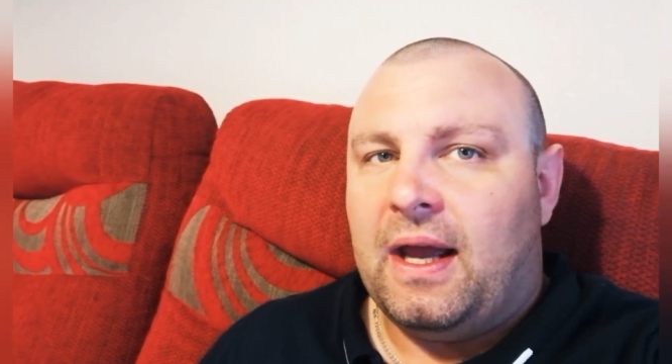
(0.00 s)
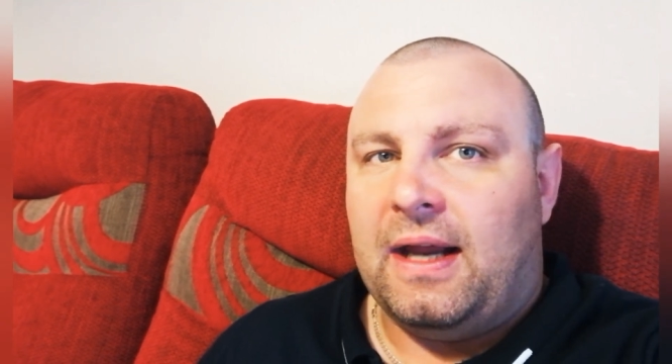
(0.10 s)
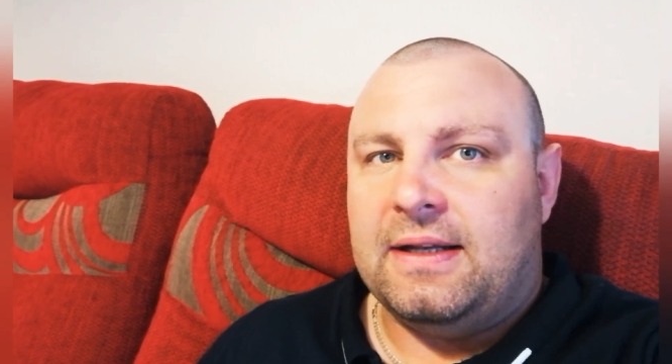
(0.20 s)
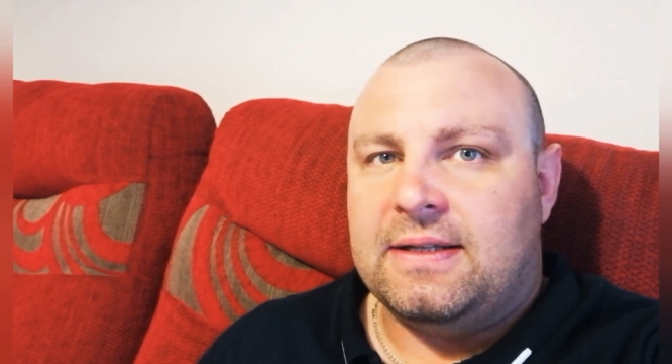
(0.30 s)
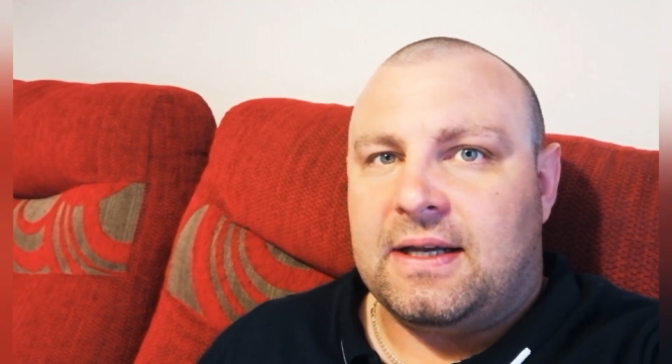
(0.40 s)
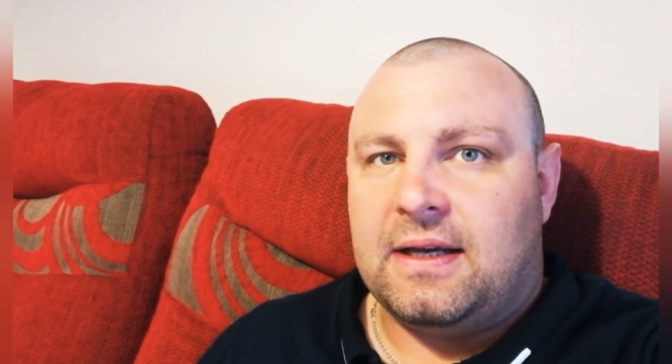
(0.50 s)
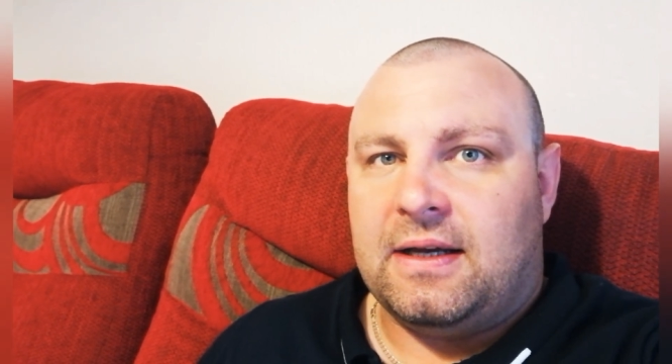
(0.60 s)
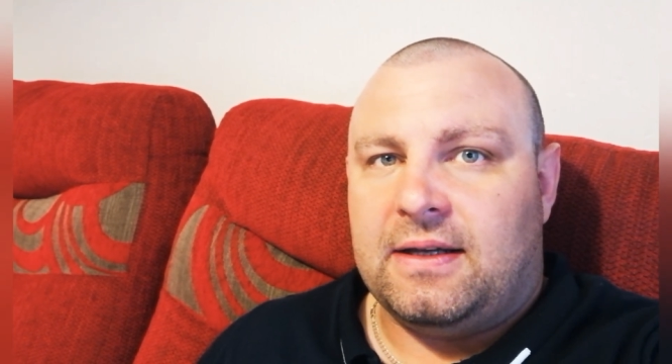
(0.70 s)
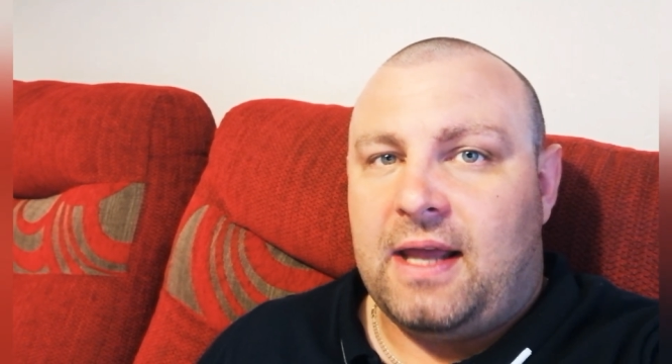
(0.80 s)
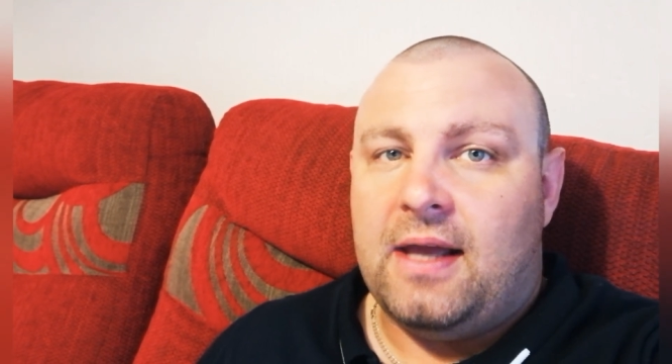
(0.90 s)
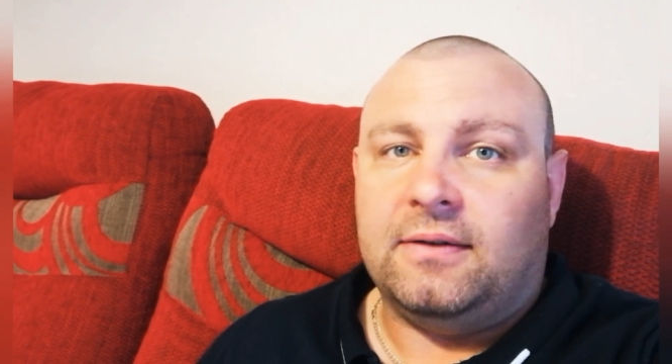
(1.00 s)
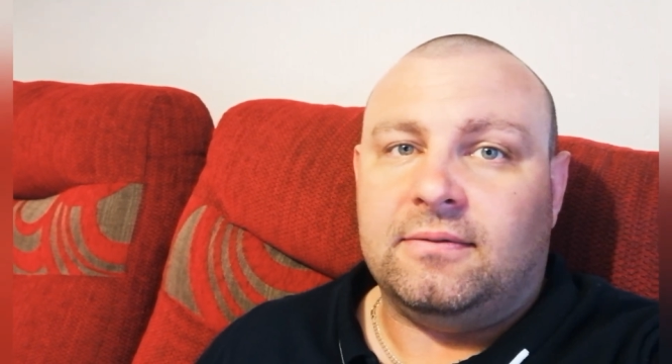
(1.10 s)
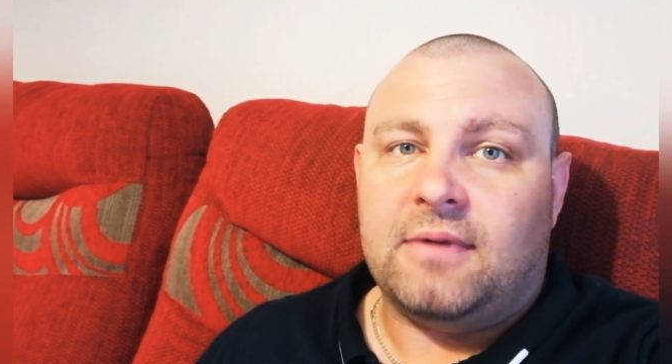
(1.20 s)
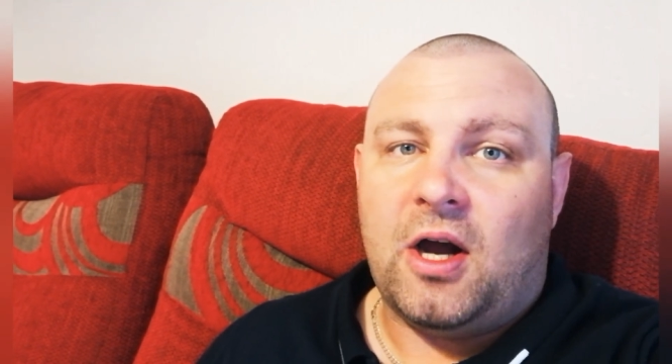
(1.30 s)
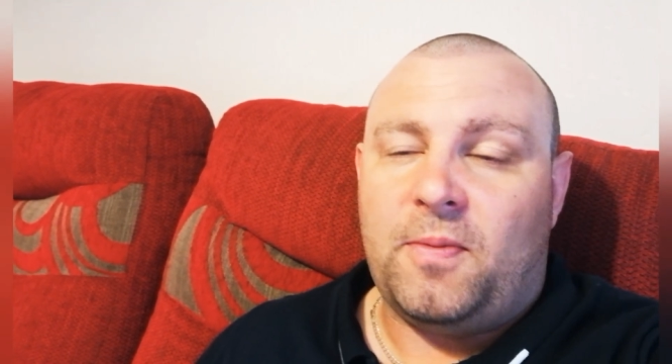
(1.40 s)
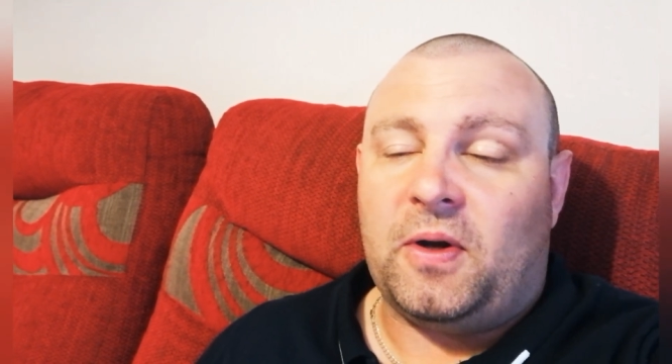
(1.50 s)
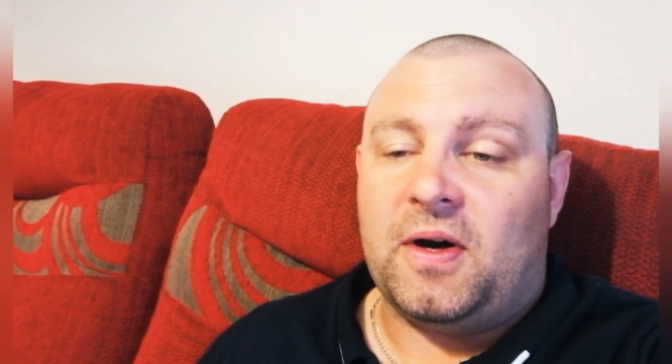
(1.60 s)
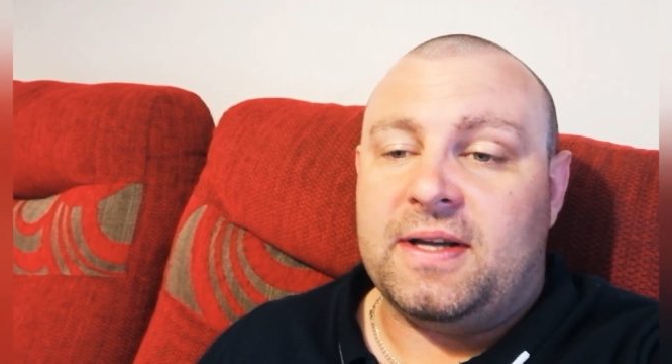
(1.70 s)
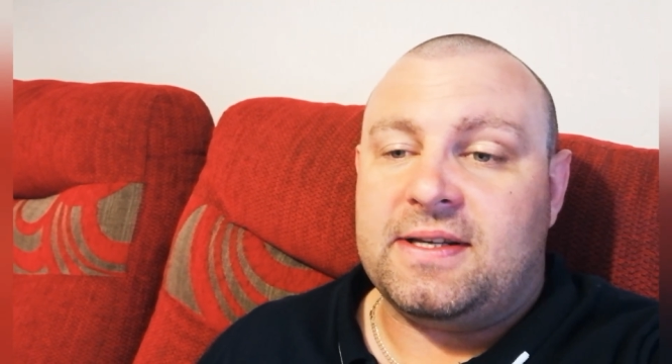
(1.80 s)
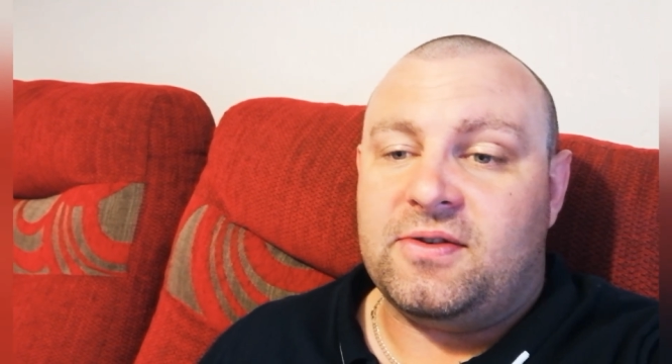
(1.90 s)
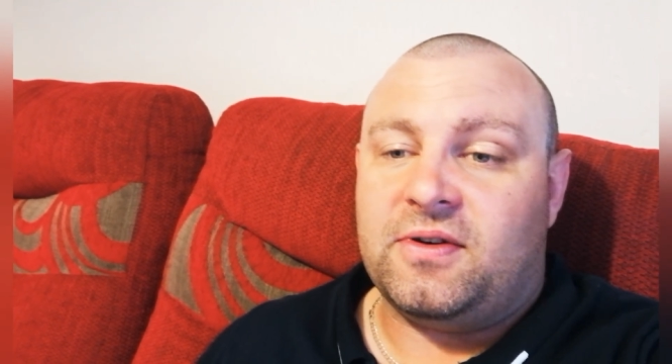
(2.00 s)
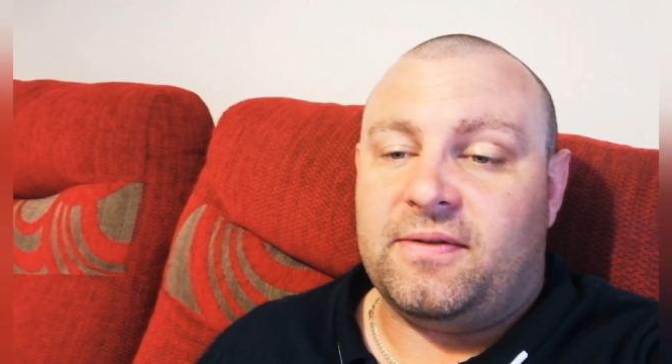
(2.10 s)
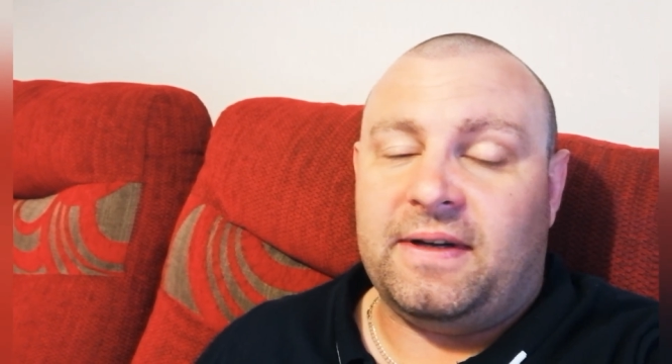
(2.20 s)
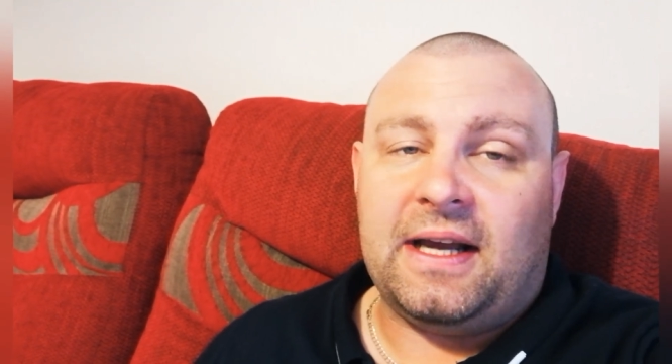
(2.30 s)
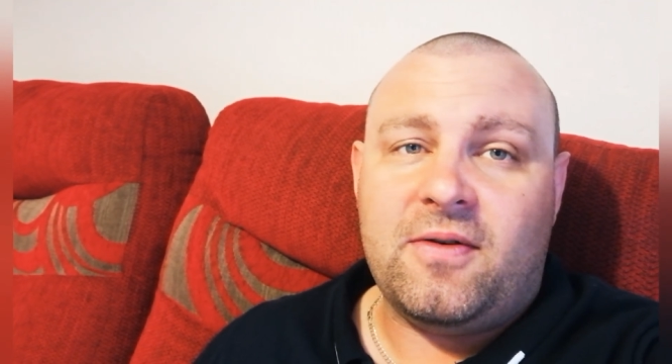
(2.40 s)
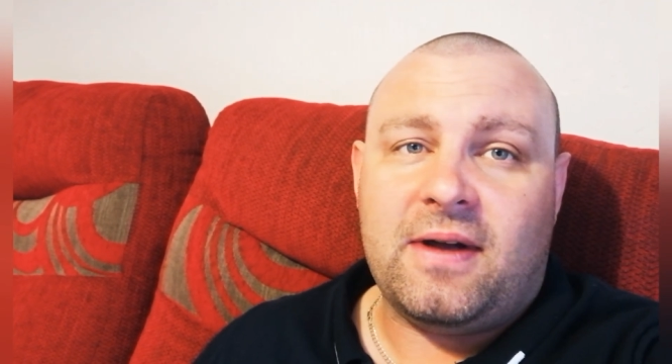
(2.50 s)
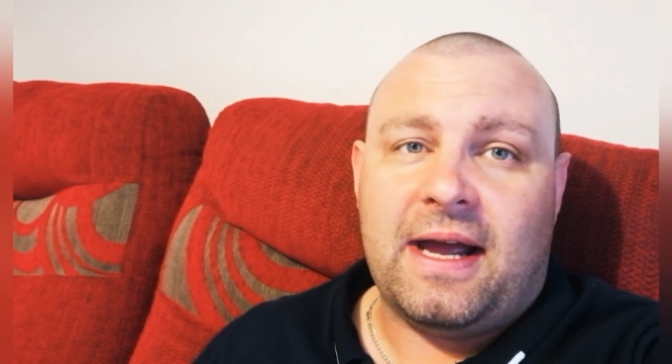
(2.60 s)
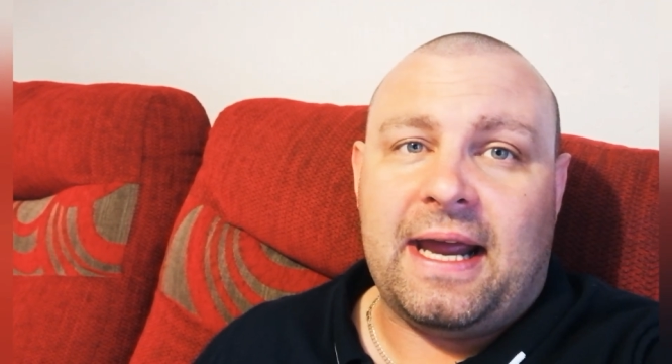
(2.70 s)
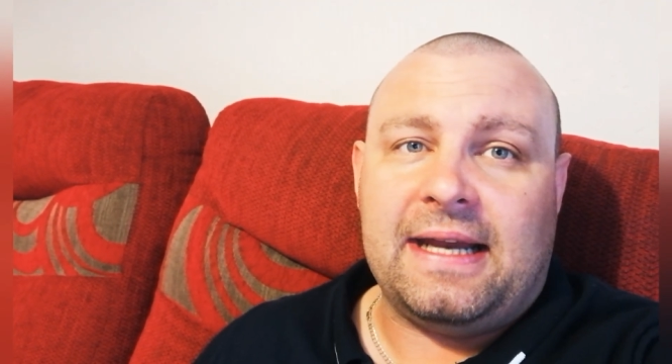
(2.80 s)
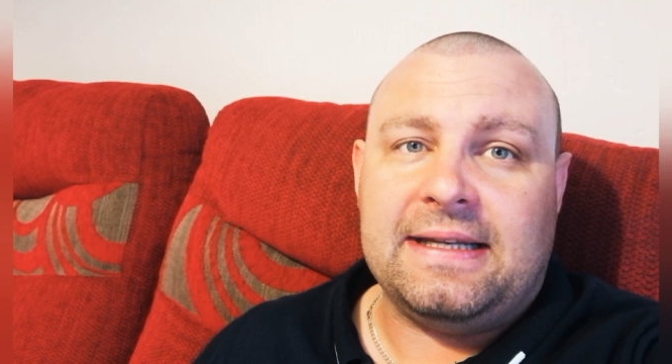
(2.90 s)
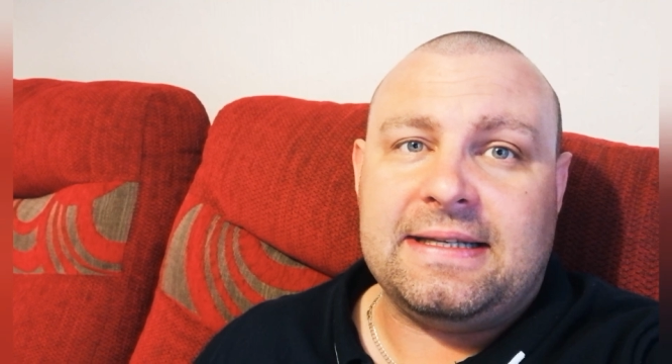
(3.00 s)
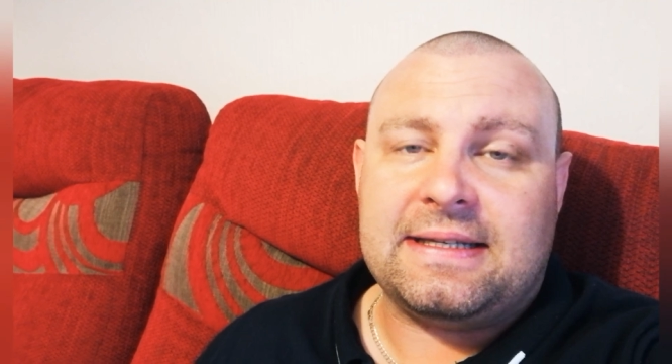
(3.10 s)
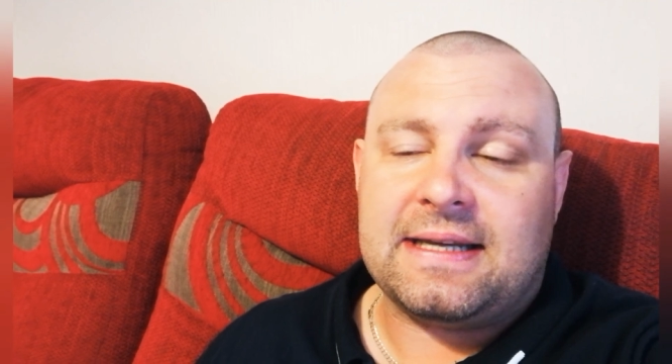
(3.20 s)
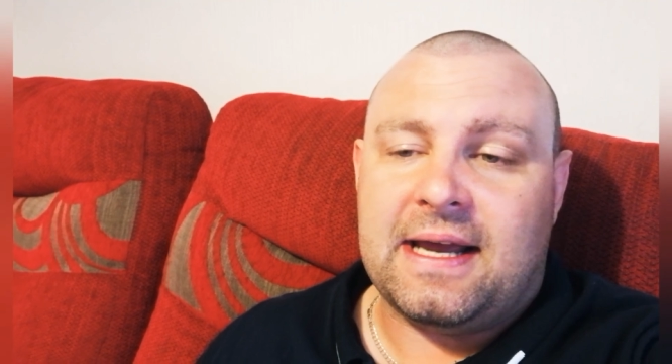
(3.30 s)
And yeah, I hope you guys enjoyed the video, and